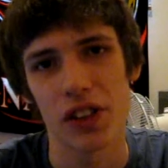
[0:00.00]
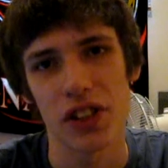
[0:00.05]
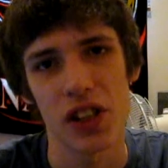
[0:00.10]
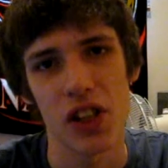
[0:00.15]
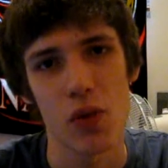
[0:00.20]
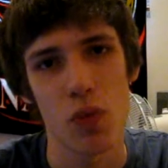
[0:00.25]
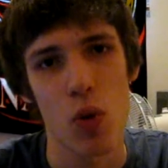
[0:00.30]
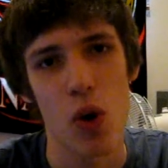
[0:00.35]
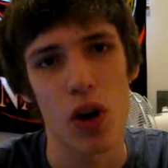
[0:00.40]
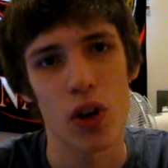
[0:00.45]
as
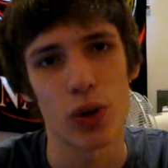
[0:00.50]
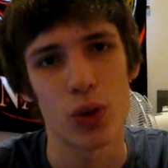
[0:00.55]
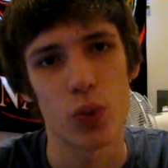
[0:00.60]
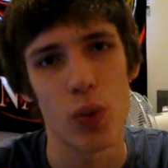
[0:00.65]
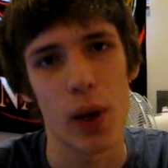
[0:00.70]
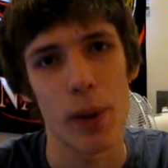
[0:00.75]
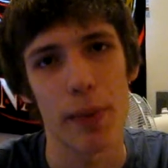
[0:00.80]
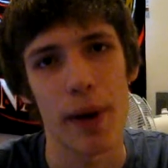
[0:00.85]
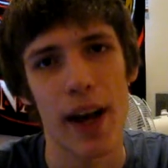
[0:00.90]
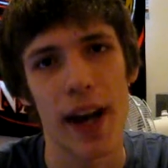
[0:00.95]
he was
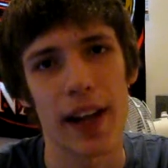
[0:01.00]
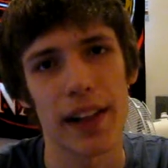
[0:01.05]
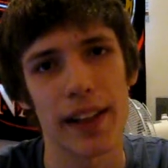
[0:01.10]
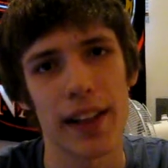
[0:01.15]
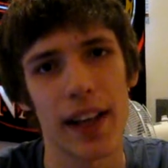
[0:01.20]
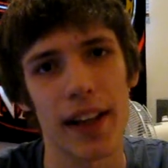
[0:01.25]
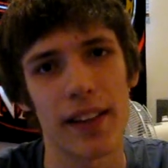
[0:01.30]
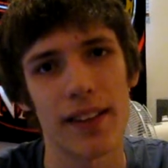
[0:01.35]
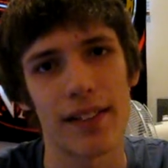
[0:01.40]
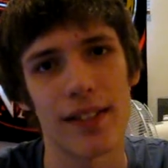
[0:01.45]
way back
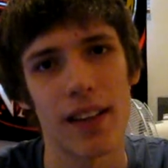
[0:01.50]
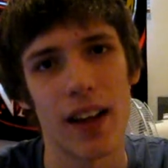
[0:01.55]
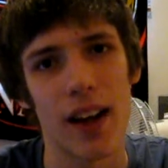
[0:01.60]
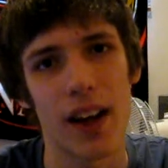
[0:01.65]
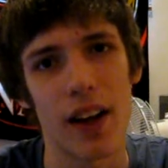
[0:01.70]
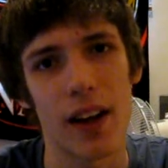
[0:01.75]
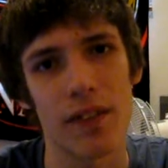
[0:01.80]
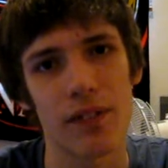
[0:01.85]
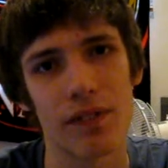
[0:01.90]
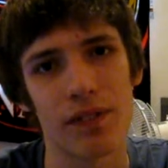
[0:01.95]

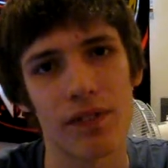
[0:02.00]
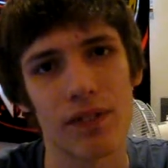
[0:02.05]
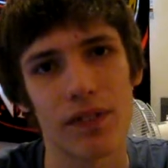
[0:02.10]
at